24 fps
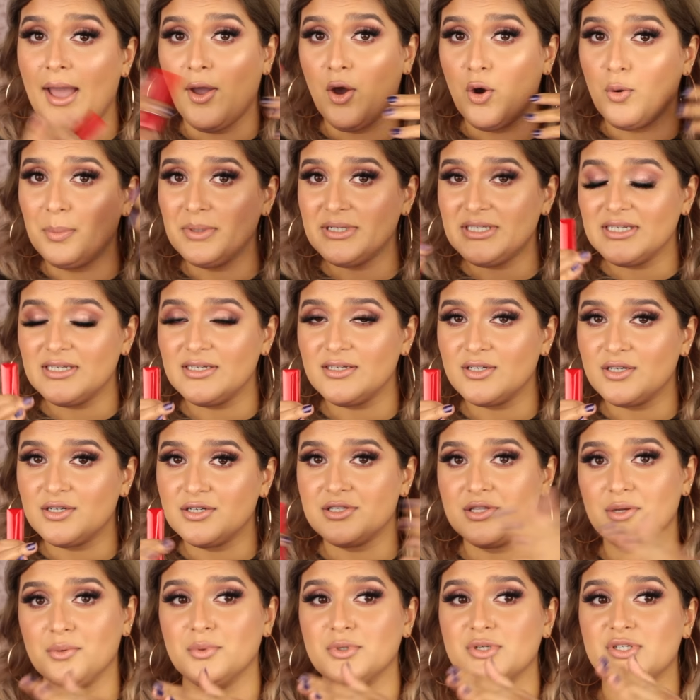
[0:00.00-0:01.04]
I hope it didn't
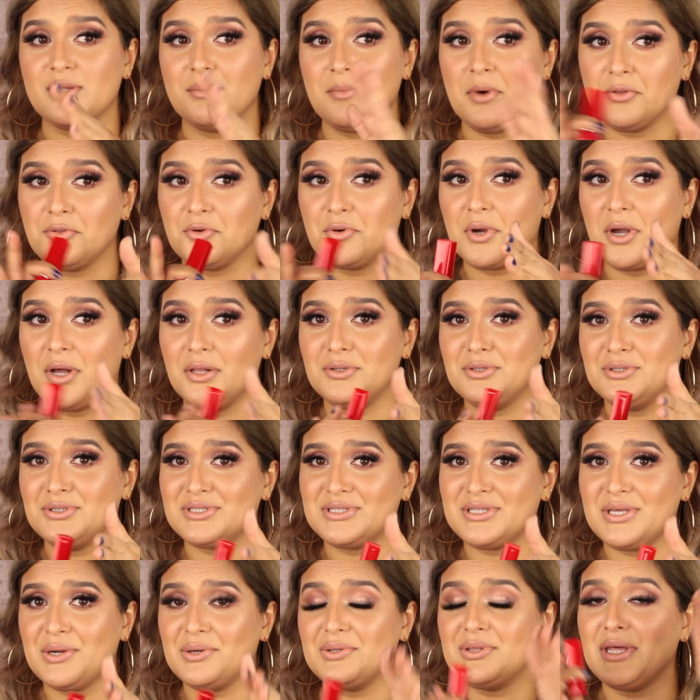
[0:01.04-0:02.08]
because there were some other colors
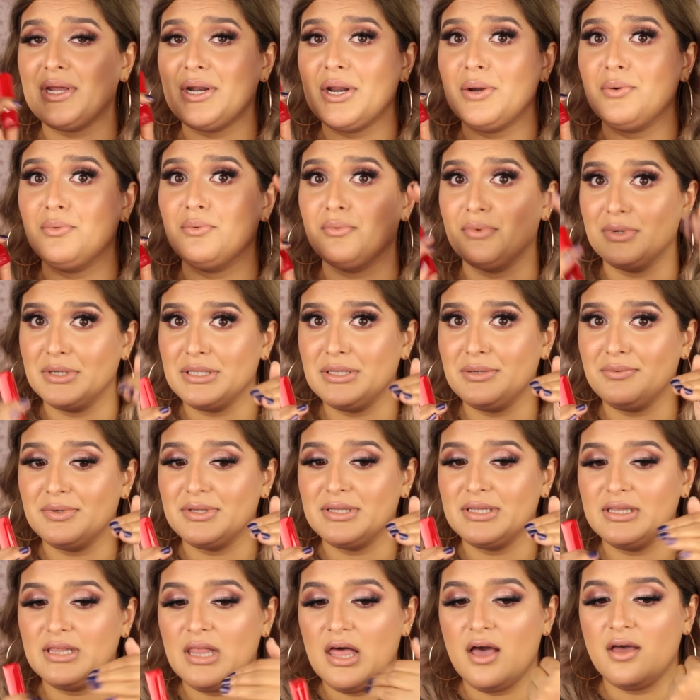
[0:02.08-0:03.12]
there that I really,
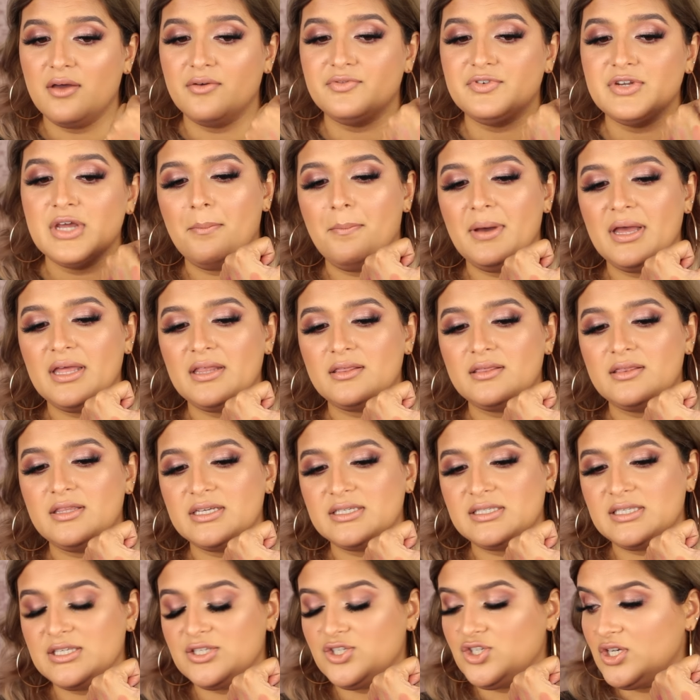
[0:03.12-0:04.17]
really loved. But
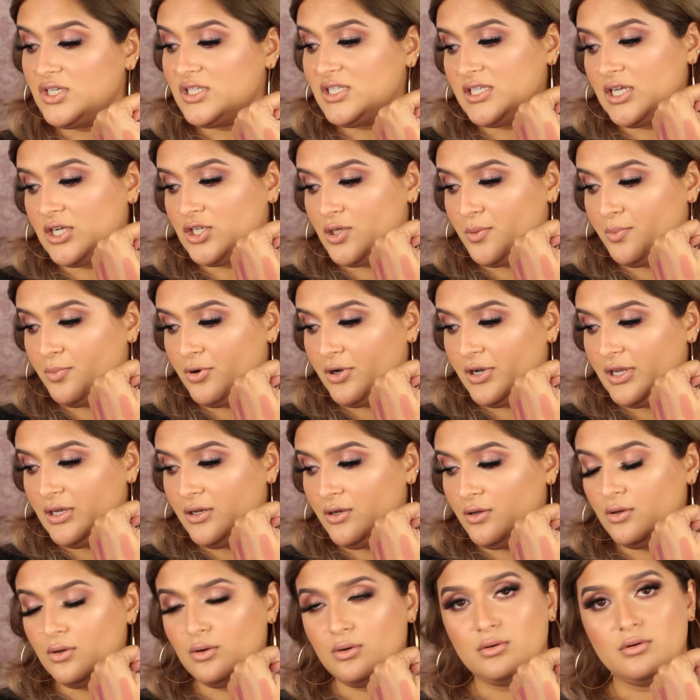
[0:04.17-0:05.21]
this is just such a pretty
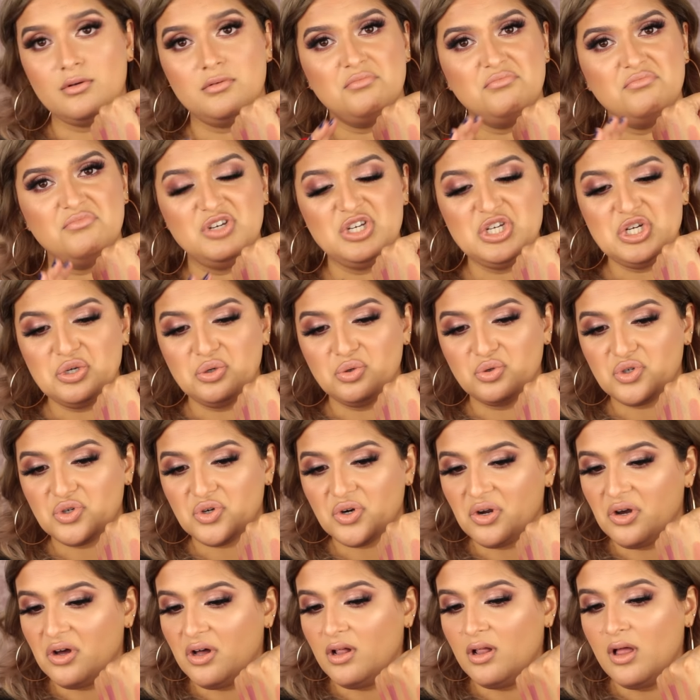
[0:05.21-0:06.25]
nude,
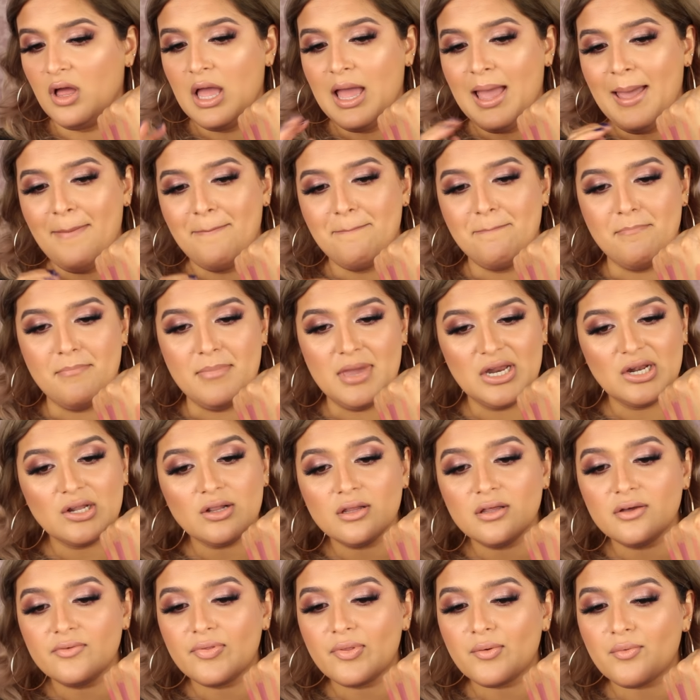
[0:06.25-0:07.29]
neutral,
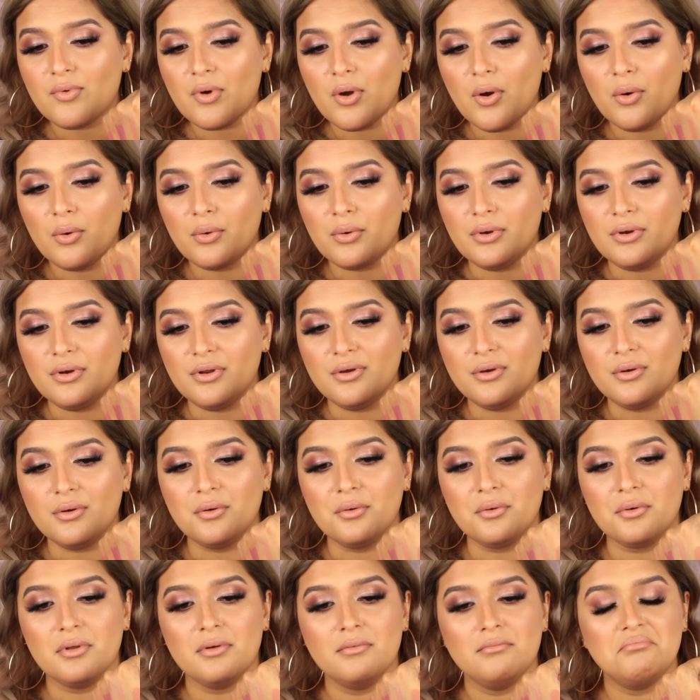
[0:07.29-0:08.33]
middle of the road
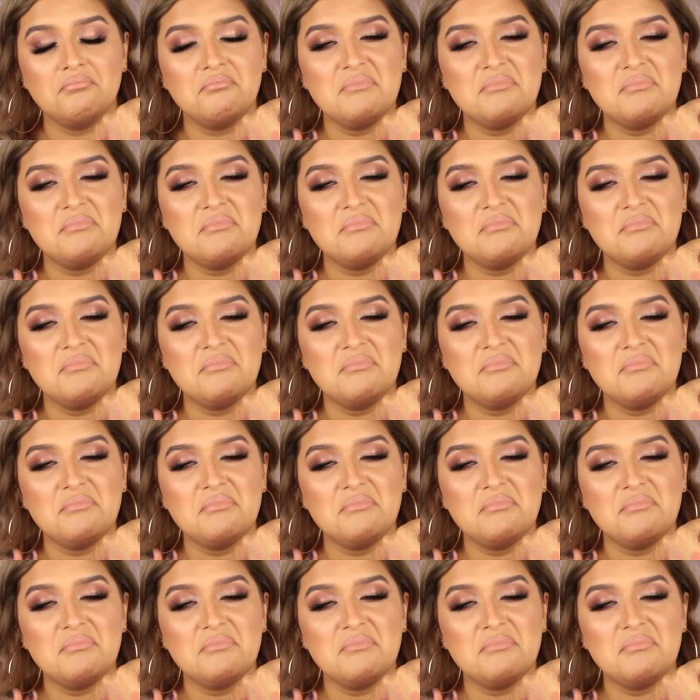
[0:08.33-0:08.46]
nude,